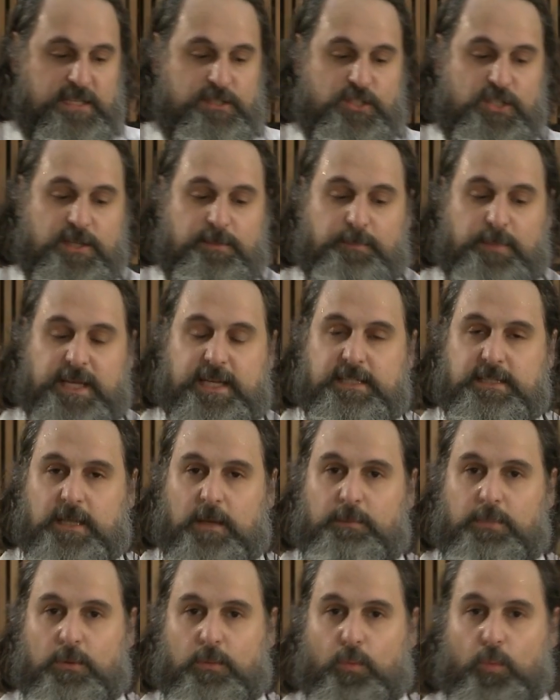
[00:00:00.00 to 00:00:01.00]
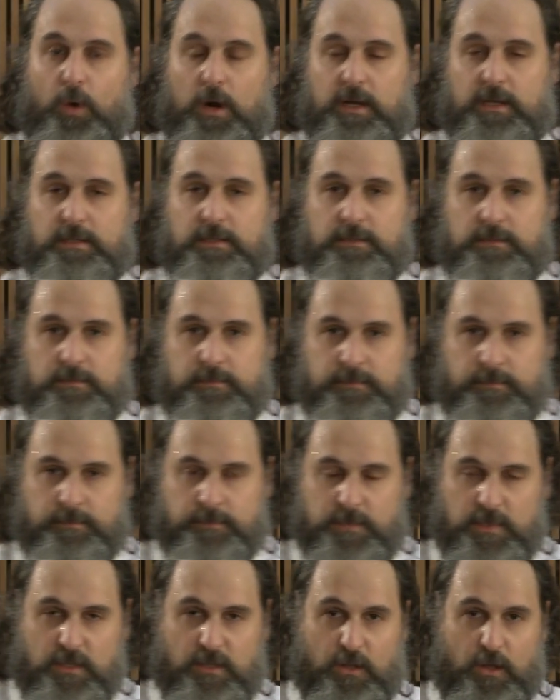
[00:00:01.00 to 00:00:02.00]
and she picked up one
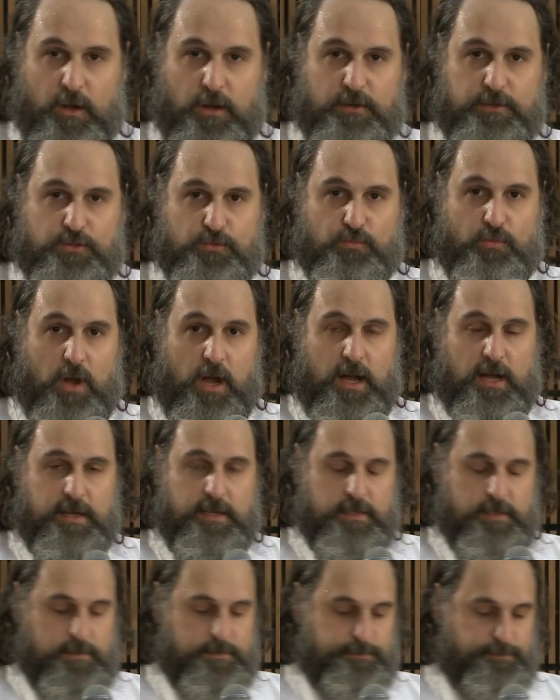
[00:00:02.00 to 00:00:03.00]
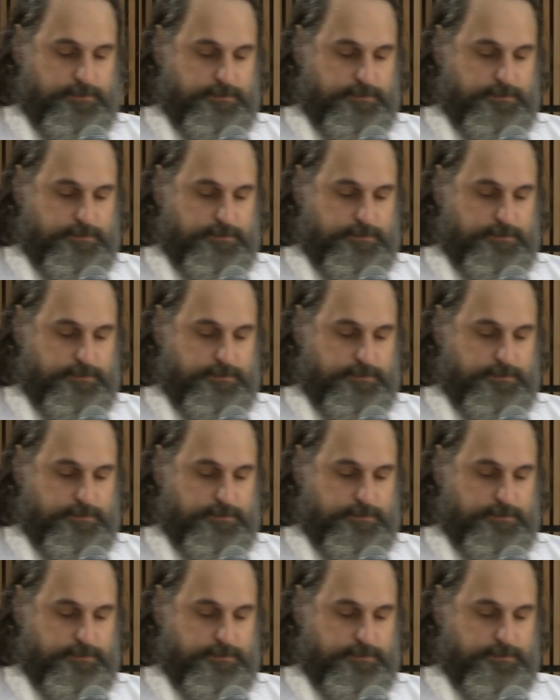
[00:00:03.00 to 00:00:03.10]
large rock.